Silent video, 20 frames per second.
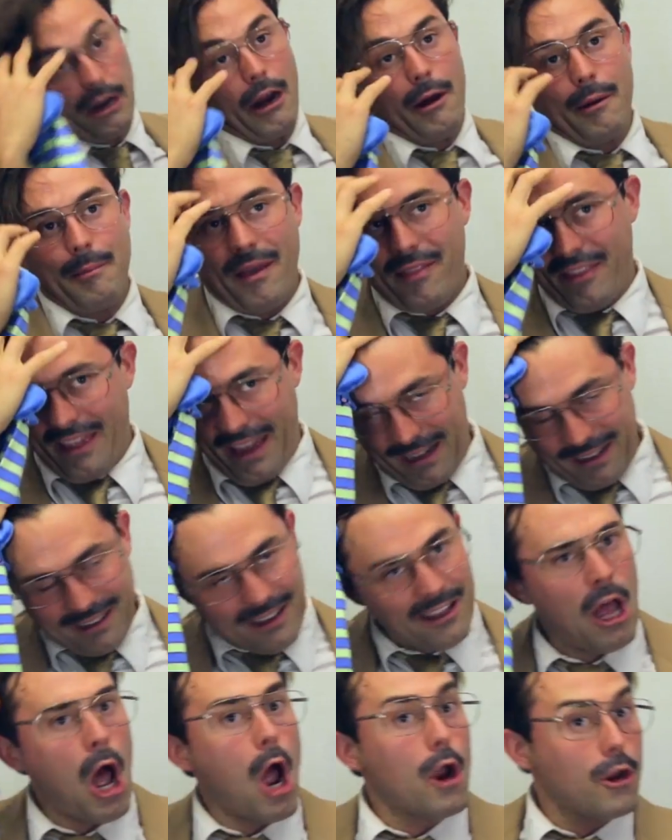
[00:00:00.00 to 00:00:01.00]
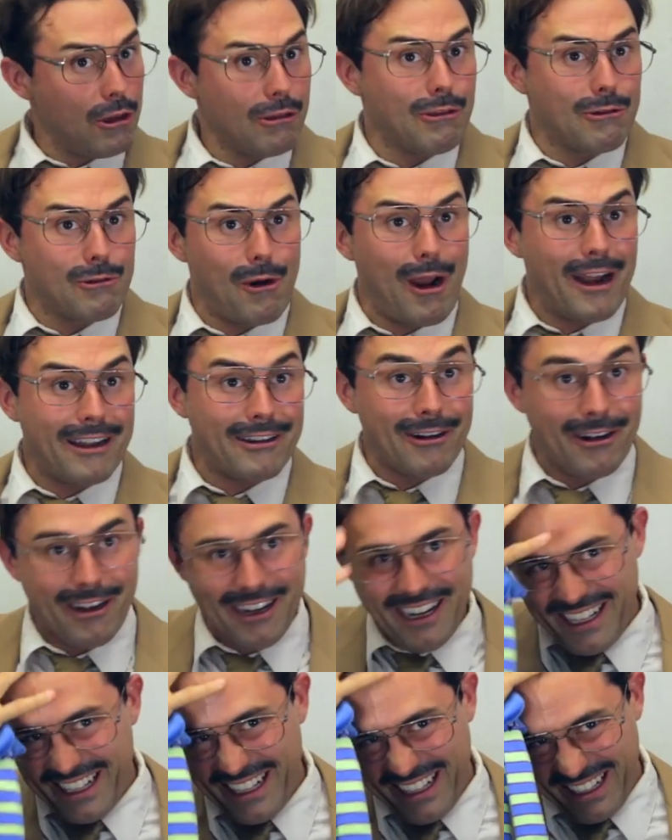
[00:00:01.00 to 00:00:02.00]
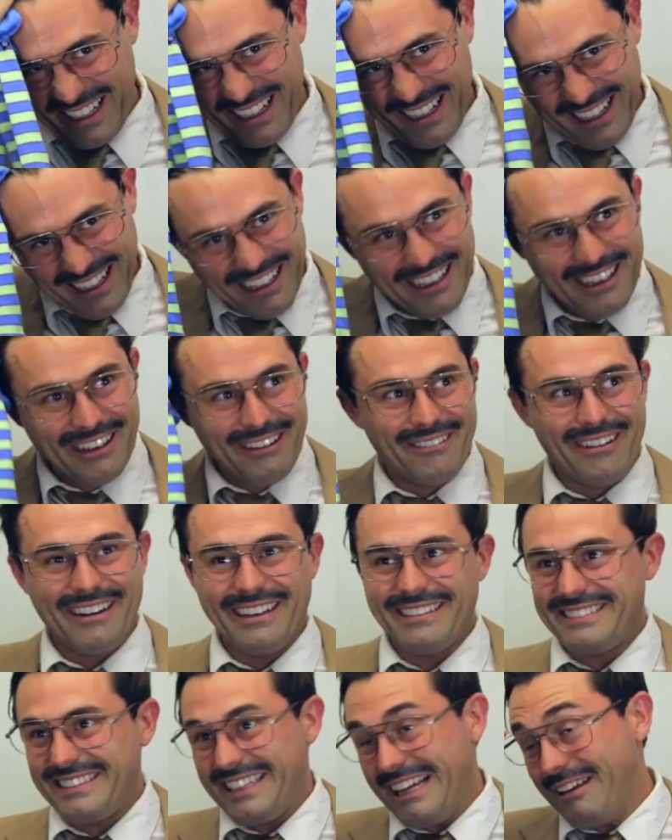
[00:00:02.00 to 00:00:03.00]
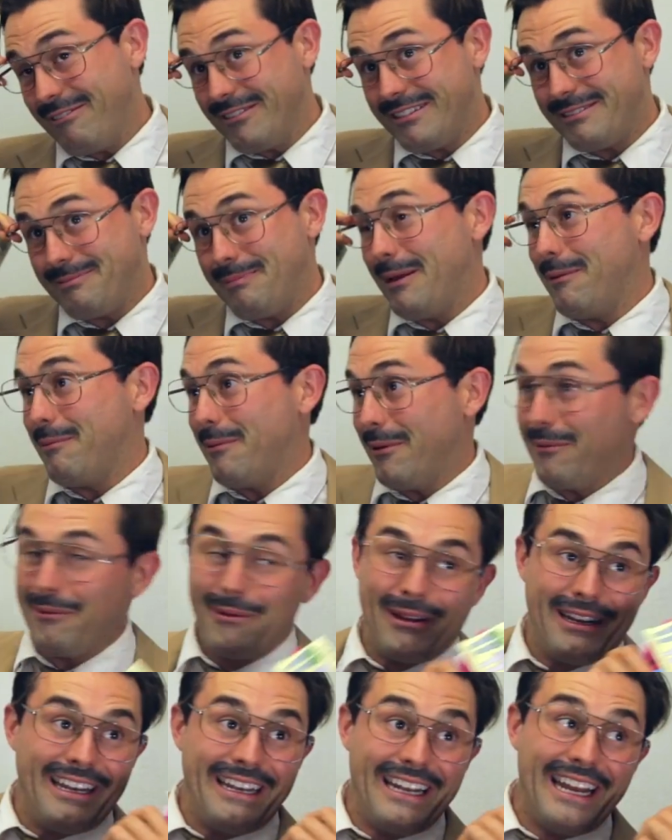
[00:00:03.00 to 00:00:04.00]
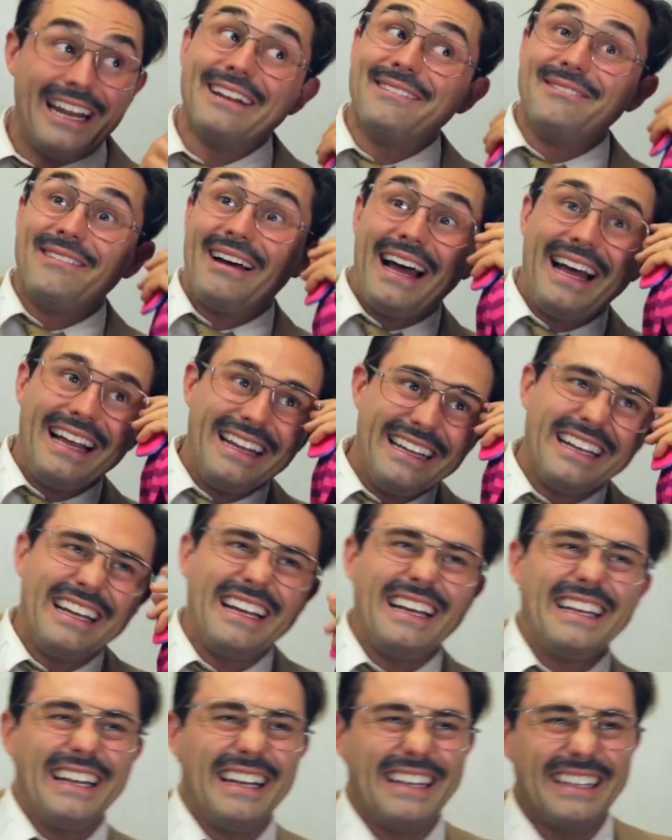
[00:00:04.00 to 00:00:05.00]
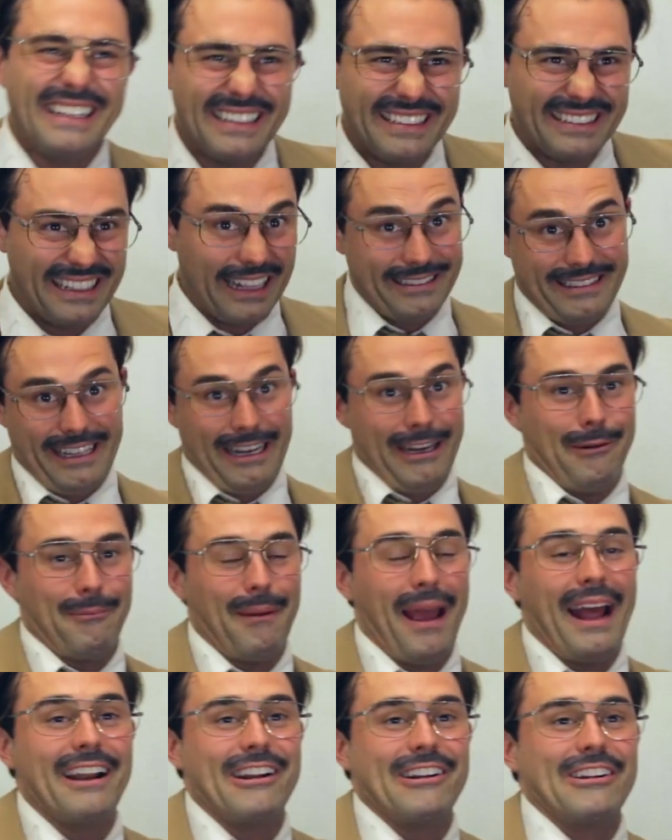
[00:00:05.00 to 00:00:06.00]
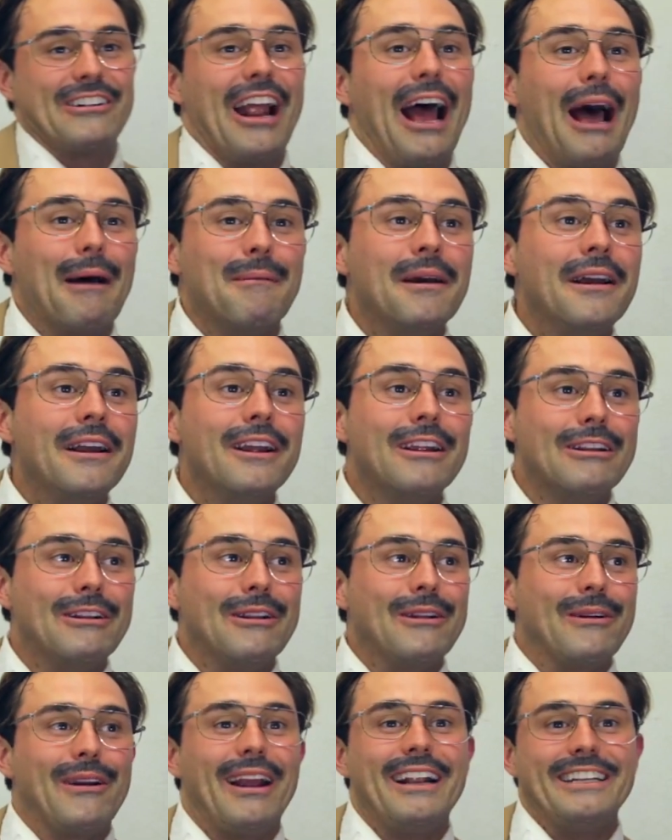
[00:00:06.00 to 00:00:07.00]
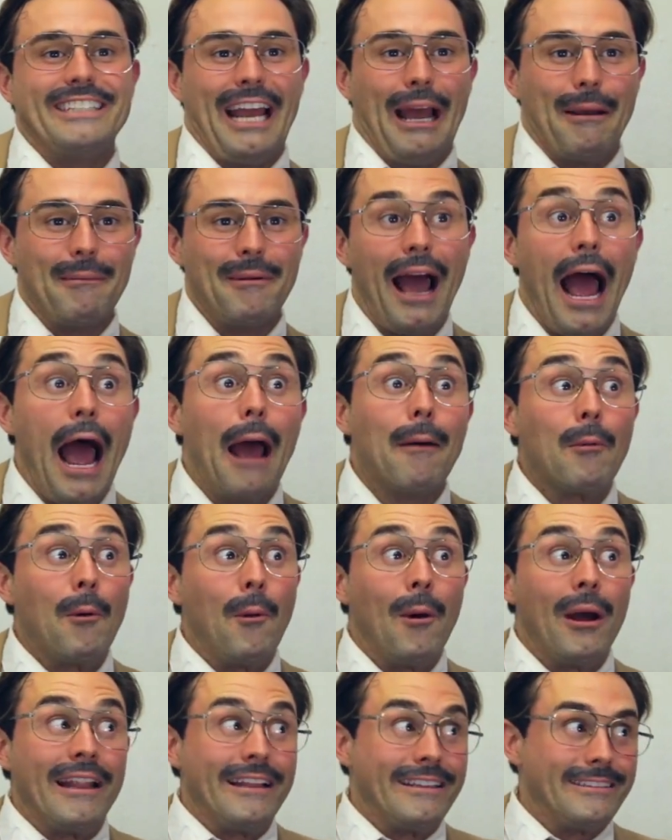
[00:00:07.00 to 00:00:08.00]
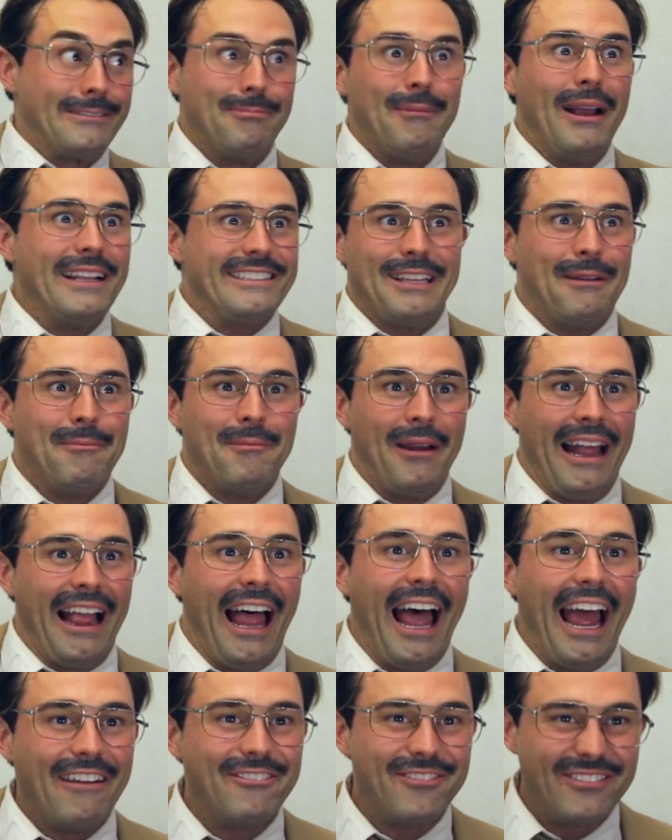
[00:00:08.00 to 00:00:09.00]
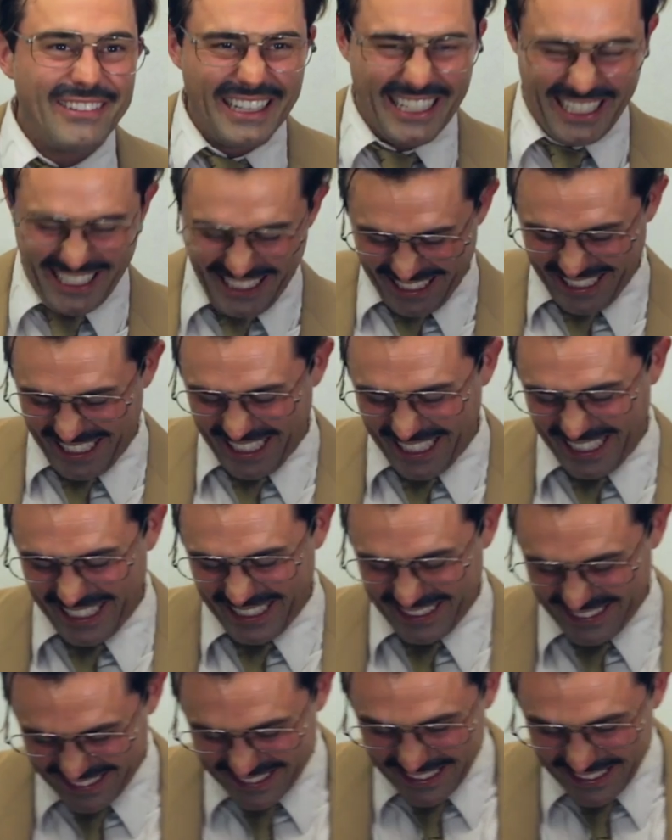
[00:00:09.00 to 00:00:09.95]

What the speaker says: Sorry about that. Are you the director? Where's Steven Spielberg when you need him, huh? Not saying you're bad at your job. You're doing a great job. I'm the one that's messed up my life.